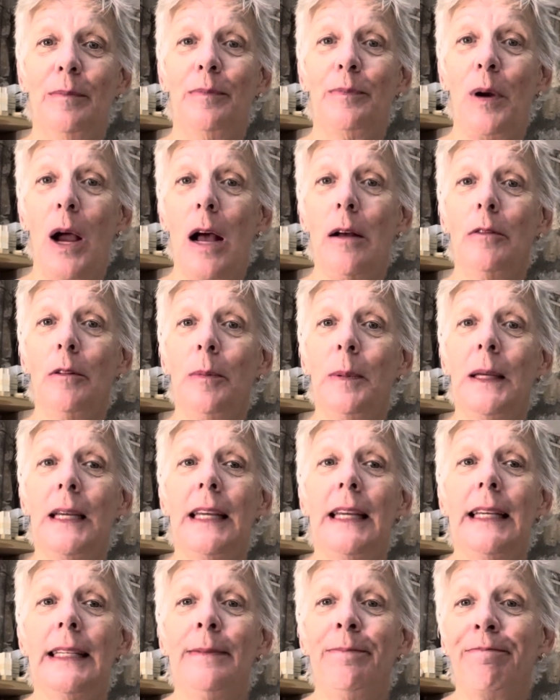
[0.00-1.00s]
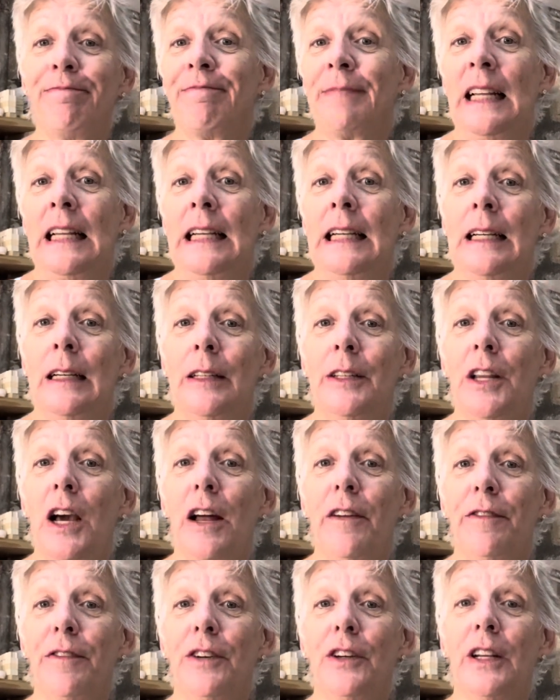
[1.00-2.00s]
probably
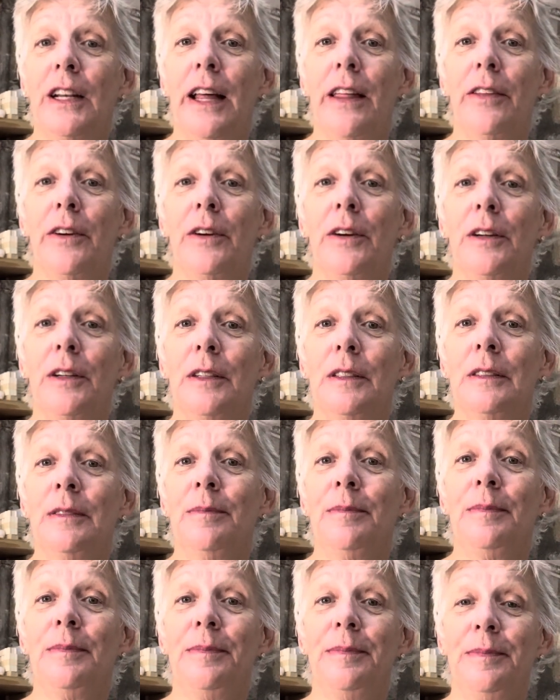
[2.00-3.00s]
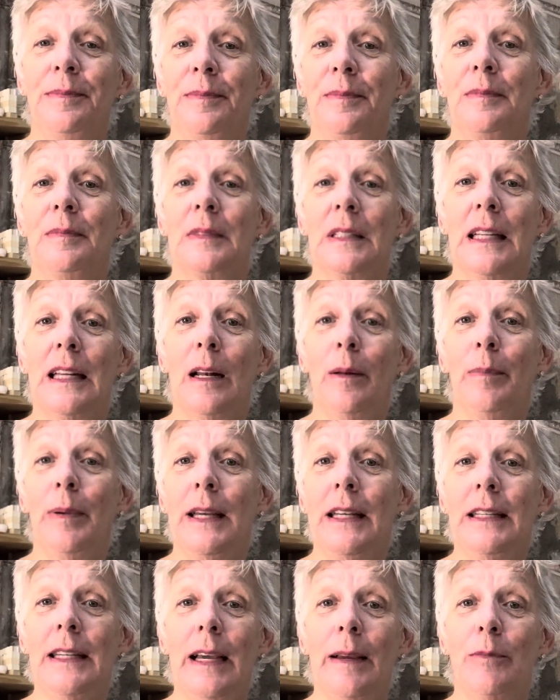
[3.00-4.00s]
not for another little
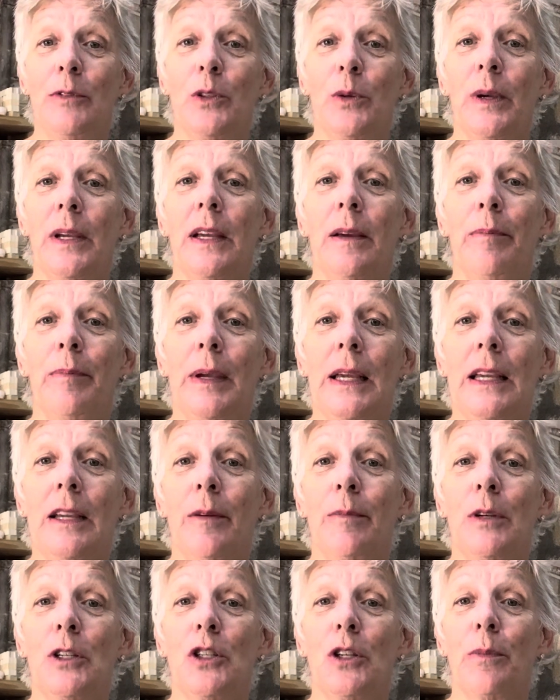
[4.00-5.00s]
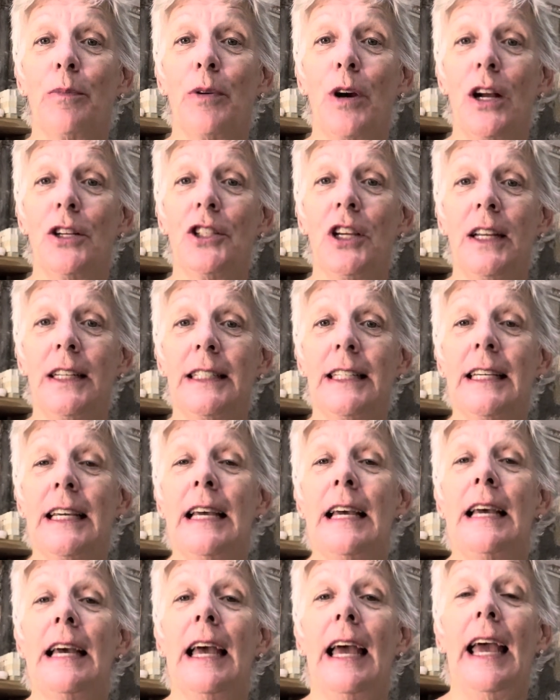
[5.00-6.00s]
bit. I'm doing a big commission project,
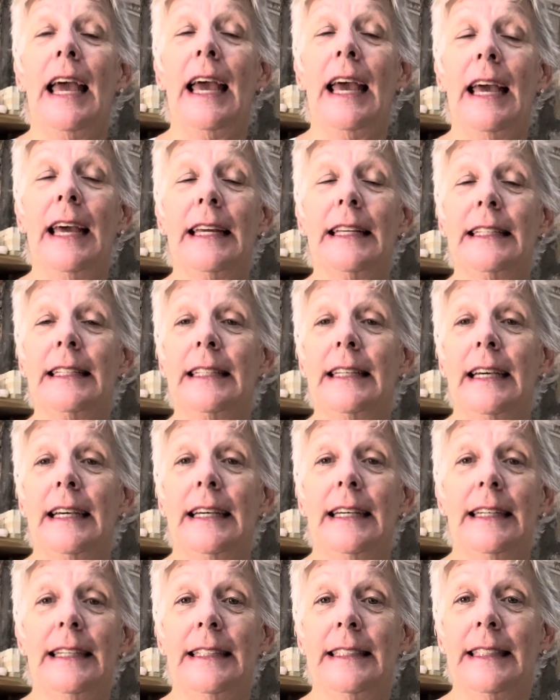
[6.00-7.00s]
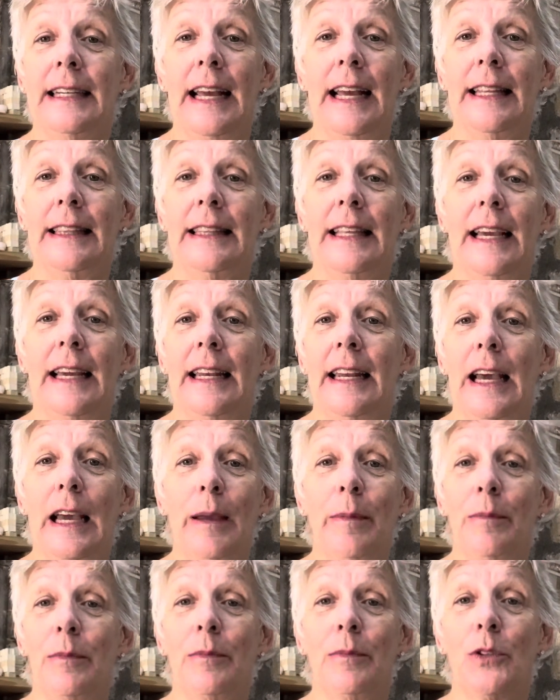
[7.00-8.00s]
and then
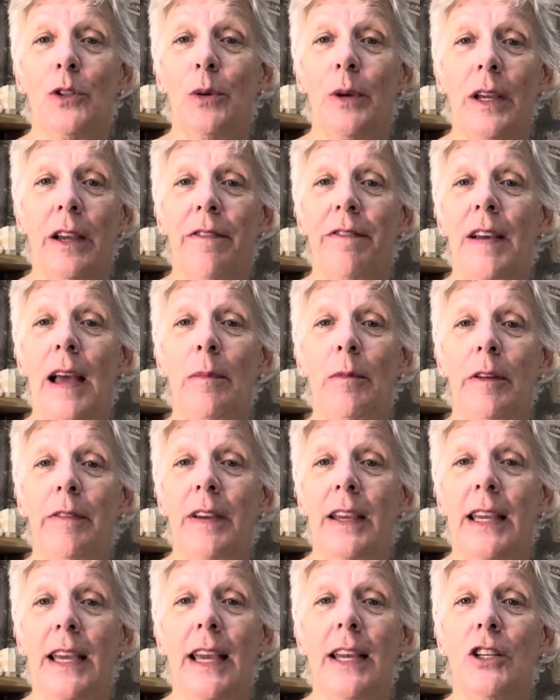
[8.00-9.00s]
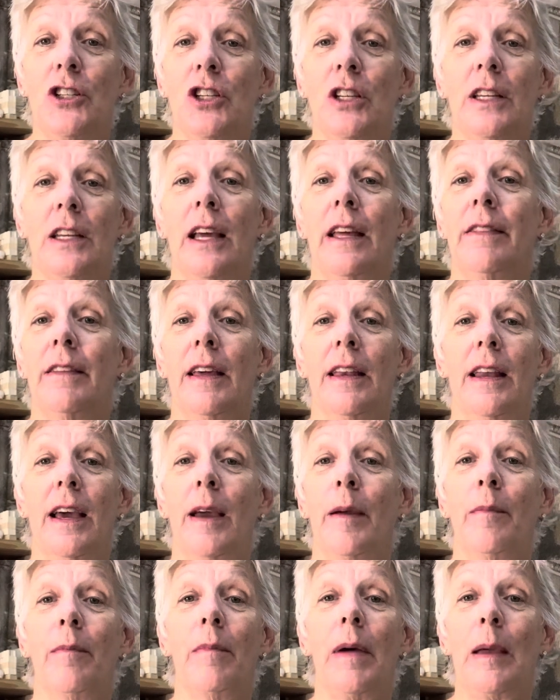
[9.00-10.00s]
I'm doing a family vacation, and then
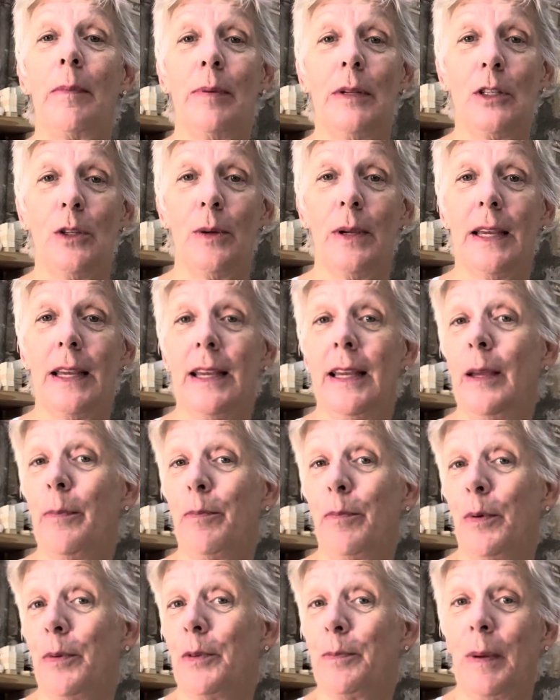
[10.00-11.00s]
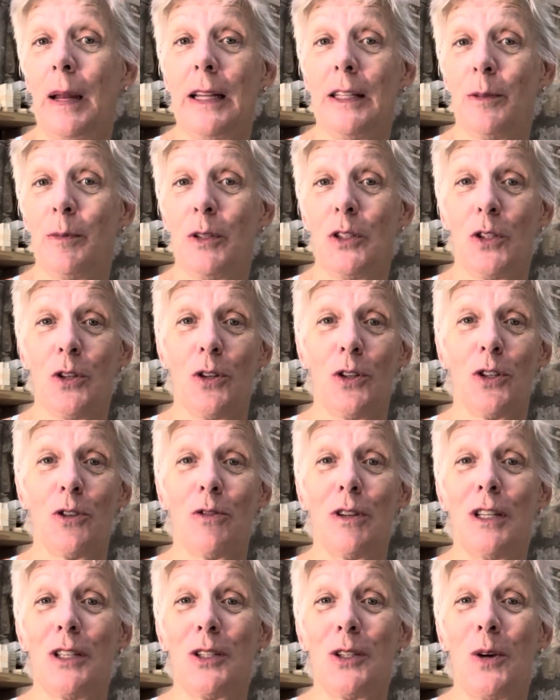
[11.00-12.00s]
I might be doing a hip replacement
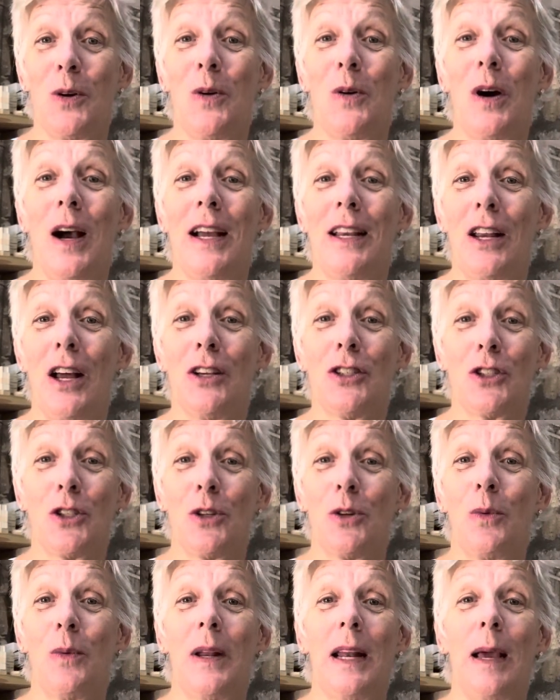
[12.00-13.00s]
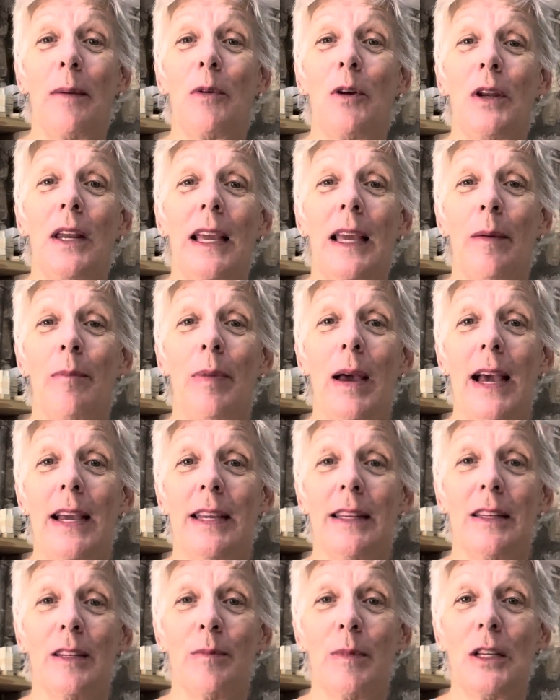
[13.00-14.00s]
surgery. So I'm not sure when I'm going to get back
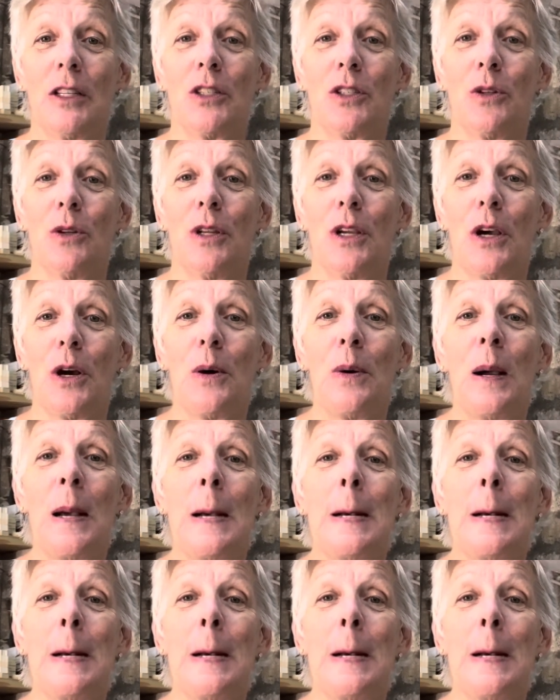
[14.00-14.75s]
into my studio,